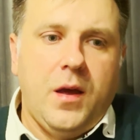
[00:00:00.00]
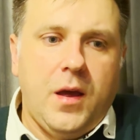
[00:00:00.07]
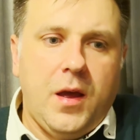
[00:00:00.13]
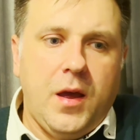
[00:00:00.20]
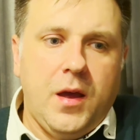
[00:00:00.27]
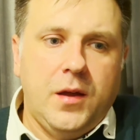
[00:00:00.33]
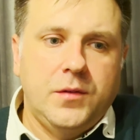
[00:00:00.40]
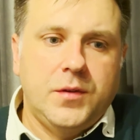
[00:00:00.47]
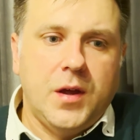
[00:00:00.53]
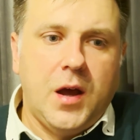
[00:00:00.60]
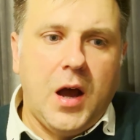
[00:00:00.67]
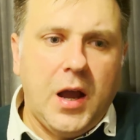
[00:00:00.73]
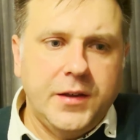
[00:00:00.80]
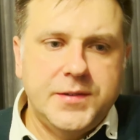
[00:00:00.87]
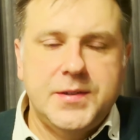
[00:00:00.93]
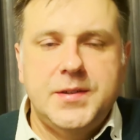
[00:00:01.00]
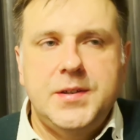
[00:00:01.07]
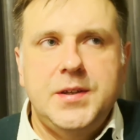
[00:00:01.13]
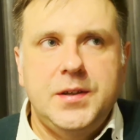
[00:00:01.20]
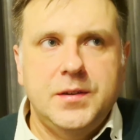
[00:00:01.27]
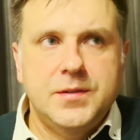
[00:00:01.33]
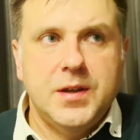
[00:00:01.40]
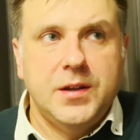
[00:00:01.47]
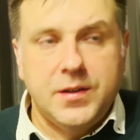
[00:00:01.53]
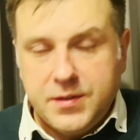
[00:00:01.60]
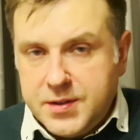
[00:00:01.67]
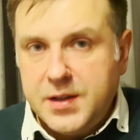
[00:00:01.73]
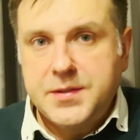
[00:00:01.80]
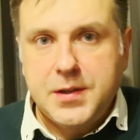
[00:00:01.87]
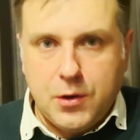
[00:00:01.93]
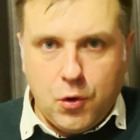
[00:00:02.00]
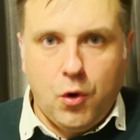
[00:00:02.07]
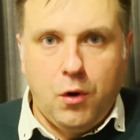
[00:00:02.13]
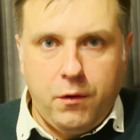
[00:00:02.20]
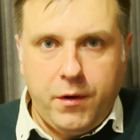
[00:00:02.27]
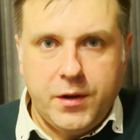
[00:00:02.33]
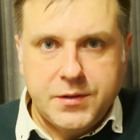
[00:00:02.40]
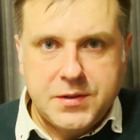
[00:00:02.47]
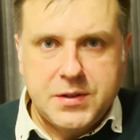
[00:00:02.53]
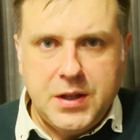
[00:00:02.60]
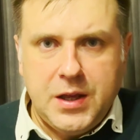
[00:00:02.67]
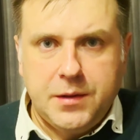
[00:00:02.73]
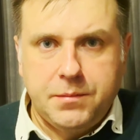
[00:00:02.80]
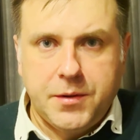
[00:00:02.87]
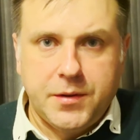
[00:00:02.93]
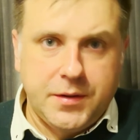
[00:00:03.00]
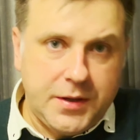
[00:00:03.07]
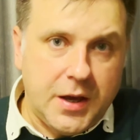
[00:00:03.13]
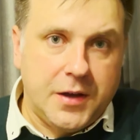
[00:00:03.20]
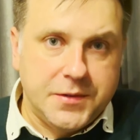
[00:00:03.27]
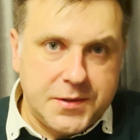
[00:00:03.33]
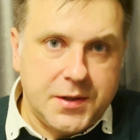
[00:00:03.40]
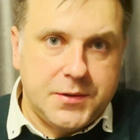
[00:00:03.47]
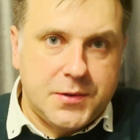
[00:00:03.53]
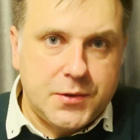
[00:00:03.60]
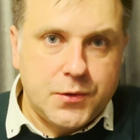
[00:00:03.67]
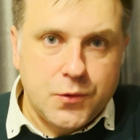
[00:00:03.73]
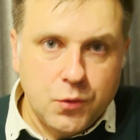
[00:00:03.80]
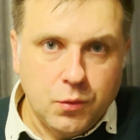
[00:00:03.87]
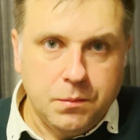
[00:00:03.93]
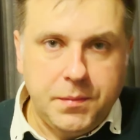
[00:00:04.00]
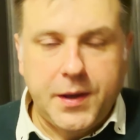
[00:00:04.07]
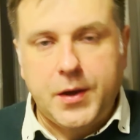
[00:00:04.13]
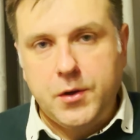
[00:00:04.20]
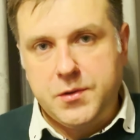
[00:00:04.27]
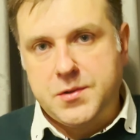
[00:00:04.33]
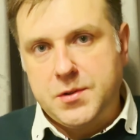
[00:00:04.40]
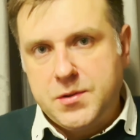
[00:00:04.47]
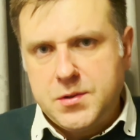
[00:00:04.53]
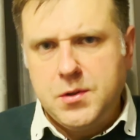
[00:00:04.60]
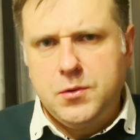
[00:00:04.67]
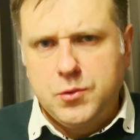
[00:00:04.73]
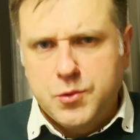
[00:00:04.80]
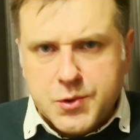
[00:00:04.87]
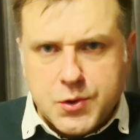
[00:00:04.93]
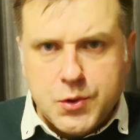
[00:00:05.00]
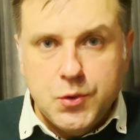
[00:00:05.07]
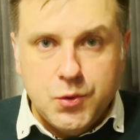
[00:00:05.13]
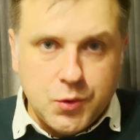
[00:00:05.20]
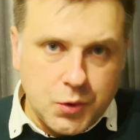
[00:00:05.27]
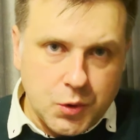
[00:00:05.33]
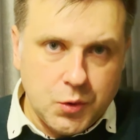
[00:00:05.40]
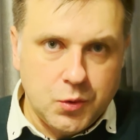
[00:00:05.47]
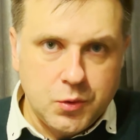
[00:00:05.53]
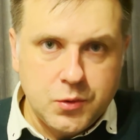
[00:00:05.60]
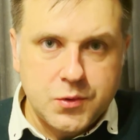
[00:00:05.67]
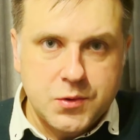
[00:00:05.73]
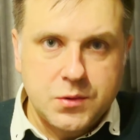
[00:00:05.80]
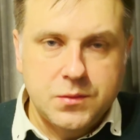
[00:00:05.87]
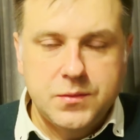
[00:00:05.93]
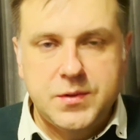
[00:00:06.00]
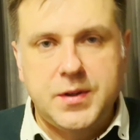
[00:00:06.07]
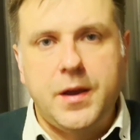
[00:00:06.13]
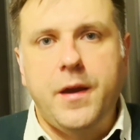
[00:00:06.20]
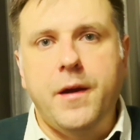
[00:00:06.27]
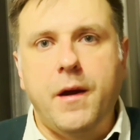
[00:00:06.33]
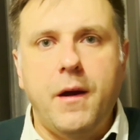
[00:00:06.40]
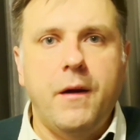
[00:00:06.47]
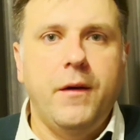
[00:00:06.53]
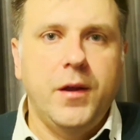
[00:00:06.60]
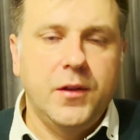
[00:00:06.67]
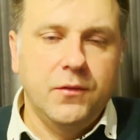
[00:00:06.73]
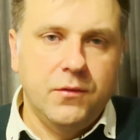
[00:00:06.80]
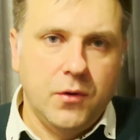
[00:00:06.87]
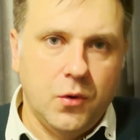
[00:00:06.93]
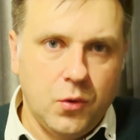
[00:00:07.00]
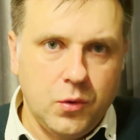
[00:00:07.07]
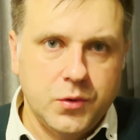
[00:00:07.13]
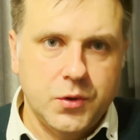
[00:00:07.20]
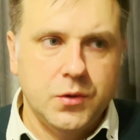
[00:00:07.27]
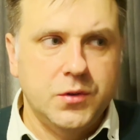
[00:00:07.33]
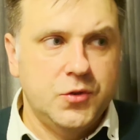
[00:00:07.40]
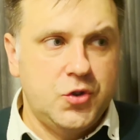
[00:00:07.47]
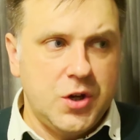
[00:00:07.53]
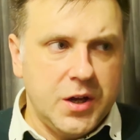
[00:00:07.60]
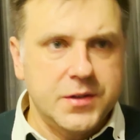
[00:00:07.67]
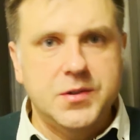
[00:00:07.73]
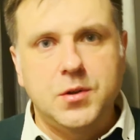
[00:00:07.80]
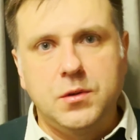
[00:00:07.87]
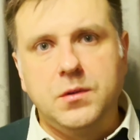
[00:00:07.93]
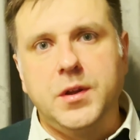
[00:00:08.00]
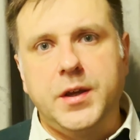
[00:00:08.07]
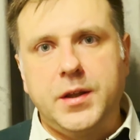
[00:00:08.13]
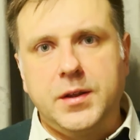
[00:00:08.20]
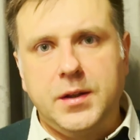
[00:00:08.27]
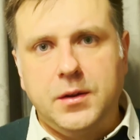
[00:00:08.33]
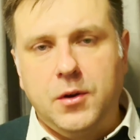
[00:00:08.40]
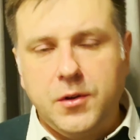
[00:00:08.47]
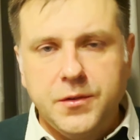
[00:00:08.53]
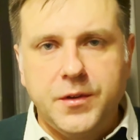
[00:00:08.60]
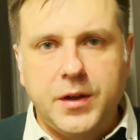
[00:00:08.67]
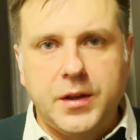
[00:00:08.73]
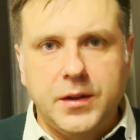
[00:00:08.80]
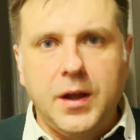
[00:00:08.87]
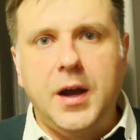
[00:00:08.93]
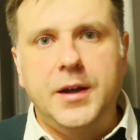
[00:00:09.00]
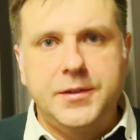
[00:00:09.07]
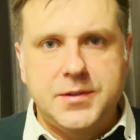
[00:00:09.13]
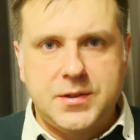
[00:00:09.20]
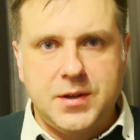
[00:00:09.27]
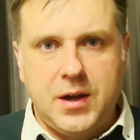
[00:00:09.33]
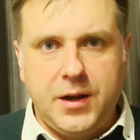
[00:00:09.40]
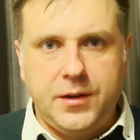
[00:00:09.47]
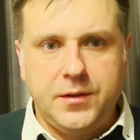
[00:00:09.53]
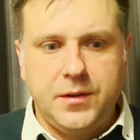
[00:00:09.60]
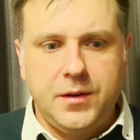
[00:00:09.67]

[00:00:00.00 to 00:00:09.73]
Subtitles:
And I think that that's a correct statement. Yes, that's true, because those two hooks, they are invoked just only on the client side.